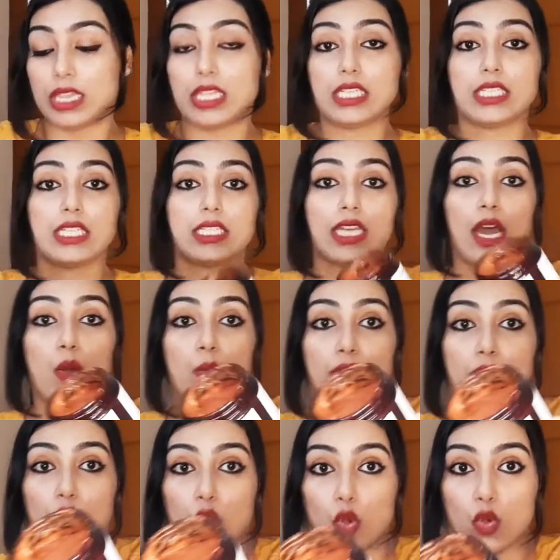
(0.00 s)
This is how
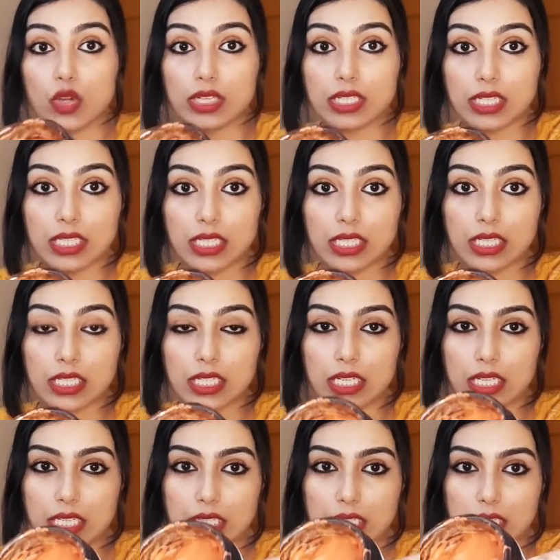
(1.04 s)
it looks.
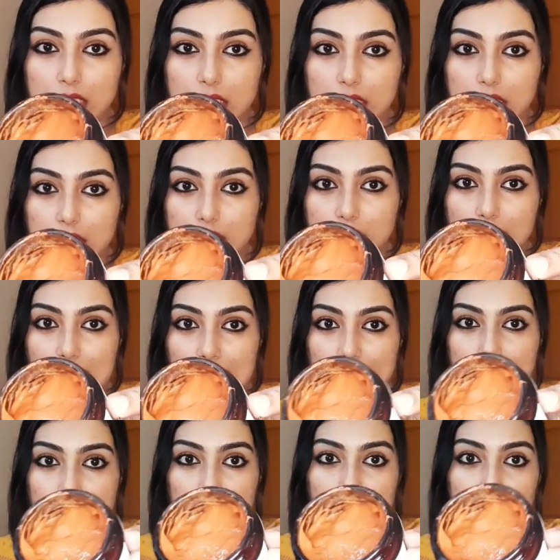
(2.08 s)
It's
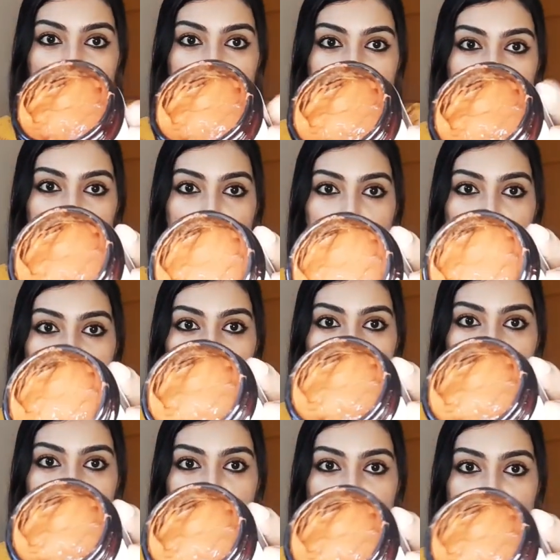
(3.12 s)
slightly
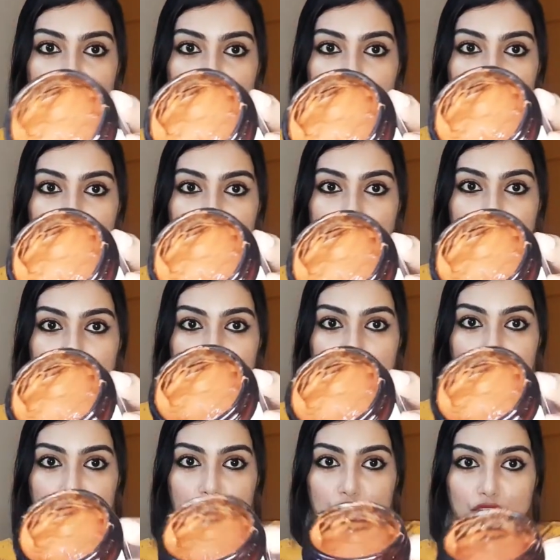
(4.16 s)
jellyish and, you know,
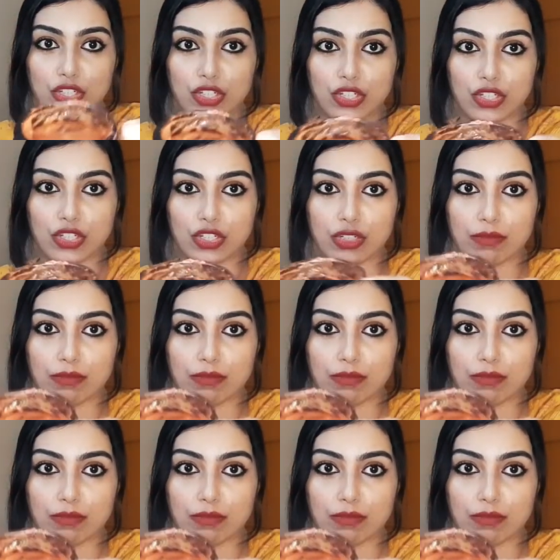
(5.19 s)
thickish